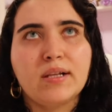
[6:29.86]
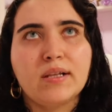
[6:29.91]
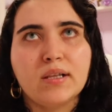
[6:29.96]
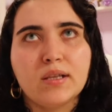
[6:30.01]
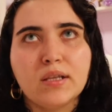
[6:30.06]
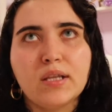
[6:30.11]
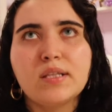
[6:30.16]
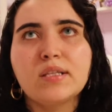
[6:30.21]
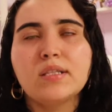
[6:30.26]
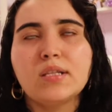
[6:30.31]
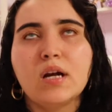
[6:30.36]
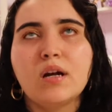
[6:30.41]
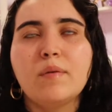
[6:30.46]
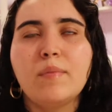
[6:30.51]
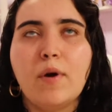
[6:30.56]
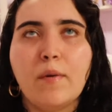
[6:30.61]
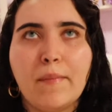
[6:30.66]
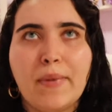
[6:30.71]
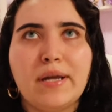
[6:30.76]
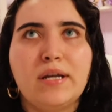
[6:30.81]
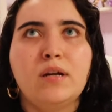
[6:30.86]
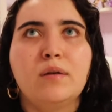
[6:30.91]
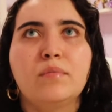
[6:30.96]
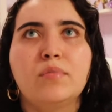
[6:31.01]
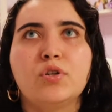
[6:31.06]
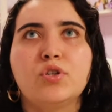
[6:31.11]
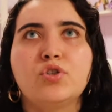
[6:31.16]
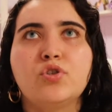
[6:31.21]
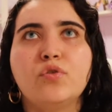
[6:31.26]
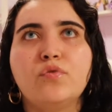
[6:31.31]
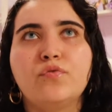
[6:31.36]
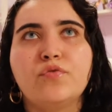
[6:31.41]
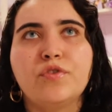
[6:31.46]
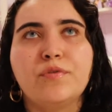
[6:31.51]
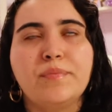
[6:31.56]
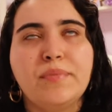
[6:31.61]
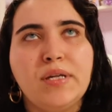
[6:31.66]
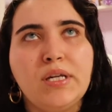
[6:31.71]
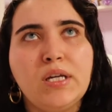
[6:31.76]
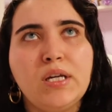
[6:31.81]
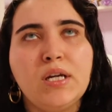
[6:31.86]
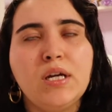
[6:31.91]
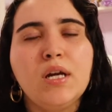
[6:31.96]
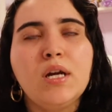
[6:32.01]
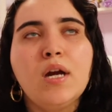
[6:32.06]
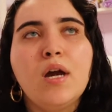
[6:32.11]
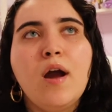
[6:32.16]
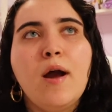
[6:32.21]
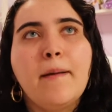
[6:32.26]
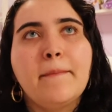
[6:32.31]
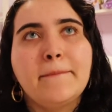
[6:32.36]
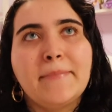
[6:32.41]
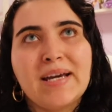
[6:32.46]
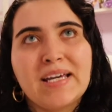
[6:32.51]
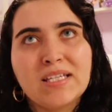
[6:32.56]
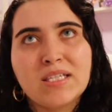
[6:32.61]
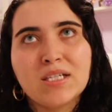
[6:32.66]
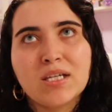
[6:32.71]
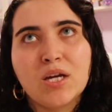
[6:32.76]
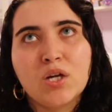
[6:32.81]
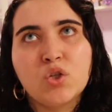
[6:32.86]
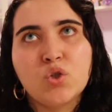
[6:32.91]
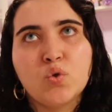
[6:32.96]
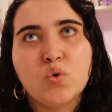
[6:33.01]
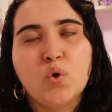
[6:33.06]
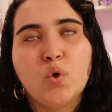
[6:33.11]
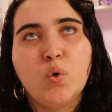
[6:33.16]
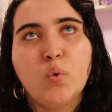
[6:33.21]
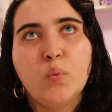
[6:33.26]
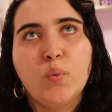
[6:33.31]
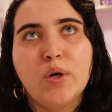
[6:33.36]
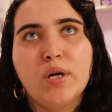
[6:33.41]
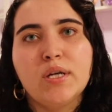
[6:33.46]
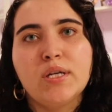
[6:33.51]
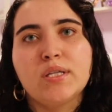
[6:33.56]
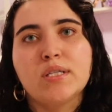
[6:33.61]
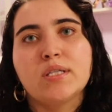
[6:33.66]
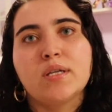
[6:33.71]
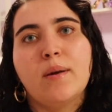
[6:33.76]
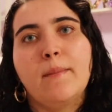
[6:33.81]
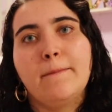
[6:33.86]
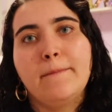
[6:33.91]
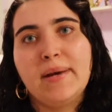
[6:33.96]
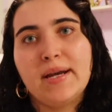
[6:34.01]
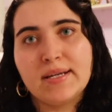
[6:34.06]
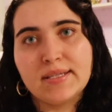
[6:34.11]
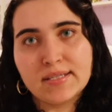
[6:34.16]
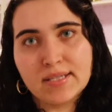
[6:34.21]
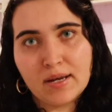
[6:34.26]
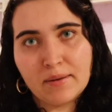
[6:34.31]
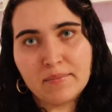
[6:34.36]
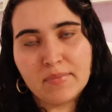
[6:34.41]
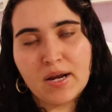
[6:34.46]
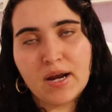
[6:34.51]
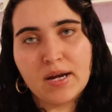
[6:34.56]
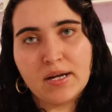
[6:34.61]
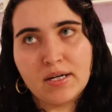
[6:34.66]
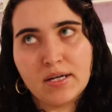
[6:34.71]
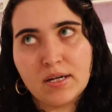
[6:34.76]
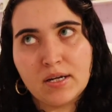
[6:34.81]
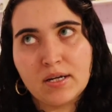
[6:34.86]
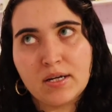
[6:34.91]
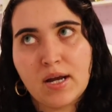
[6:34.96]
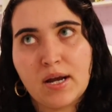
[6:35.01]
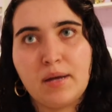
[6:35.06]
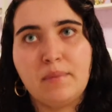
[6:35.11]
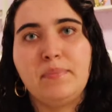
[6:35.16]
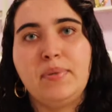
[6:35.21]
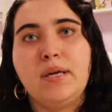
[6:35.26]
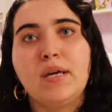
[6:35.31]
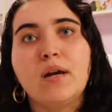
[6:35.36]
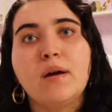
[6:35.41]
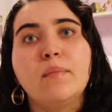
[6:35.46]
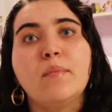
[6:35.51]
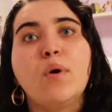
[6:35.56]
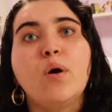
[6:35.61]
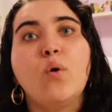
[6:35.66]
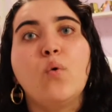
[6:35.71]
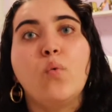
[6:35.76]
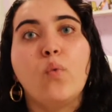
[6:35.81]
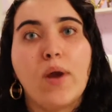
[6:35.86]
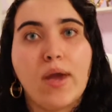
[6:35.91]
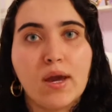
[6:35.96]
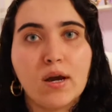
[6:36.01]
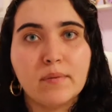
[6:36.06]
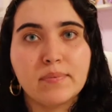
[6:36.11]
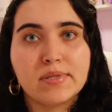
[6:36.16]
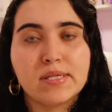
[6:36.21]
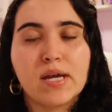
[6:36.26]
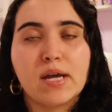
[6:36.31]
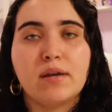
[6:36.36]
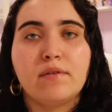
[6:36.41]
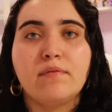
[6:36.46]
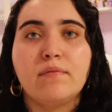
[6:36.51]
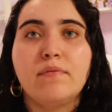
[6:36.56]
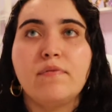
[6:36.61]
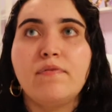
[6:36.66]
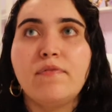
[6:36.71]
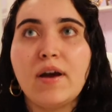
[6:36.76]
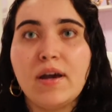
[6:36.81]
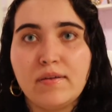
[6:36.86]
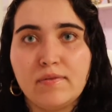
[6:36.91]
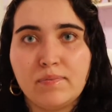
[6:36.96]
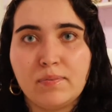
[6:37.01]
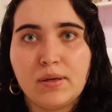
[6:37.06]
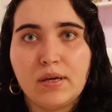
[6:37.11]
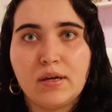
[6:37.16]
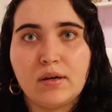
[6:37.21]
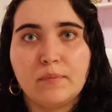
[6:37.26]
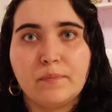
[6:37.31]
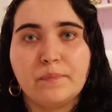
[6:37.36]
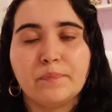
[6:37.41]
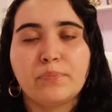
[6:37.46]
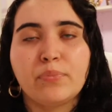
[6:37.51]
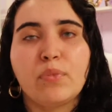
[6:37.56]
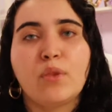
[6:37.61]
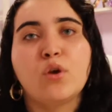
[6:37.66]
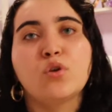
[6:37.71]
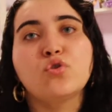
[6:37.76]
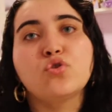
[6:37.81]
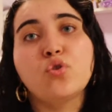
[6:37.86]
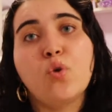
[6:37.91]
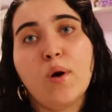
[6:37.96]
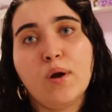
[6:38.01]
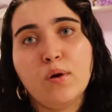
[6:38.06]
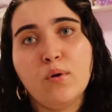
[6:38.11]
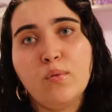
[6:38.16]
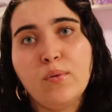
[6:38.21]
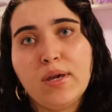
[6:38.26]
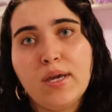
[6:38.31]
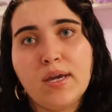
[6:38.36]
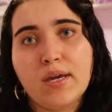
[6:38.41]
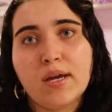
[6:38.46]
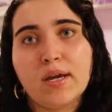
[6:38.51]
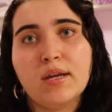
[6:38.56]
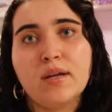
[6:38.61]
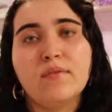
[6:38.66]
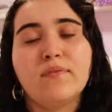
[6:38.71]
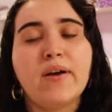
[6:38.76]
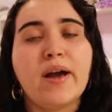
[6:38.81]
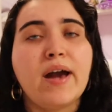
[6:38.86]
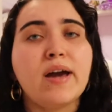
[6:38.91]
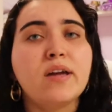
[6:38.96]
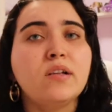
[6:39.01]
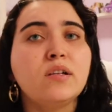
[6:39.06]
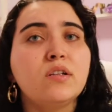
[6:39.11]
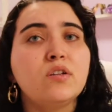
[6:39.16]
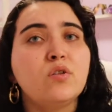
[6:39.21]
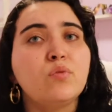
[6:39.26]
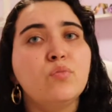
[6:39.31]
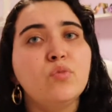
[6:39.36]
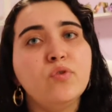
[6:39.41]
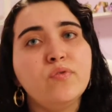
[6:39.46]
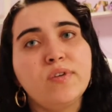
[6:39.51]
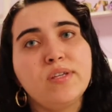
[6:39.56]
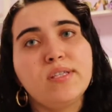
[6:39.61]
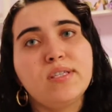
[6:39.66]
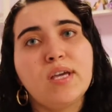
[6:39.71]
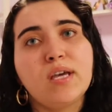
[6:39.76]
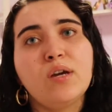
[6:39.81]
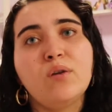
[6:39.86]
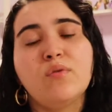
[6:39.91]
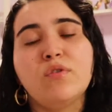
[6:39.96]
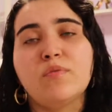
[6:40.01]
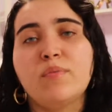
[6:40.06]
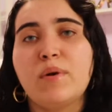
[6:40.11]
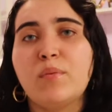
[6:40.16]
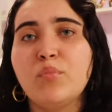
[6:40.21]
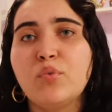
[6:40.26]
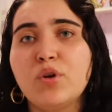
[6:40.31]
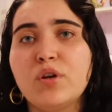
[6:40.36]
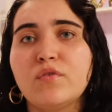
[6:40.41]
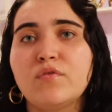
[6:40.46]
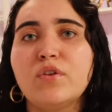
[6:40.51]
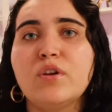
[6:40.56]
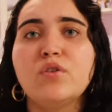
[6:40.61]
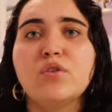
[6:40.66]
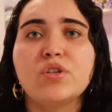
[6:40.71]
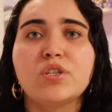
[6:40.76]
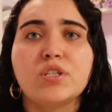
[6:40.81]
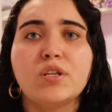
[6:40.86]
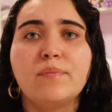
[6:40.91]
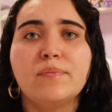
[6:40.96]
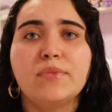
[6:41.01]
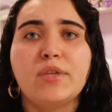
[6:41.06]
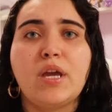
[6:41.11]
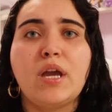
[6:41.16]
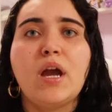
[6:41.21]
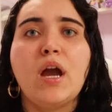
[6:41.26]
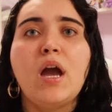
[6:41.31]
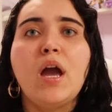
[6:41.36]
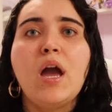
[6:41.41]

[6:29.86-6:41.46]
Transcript: let's talk about my numbers. So for me, my schedule was bedtime 9 p.m., wake up time 5 p.m. So on a weekend, if I had a little movie date with my boyfriend or something,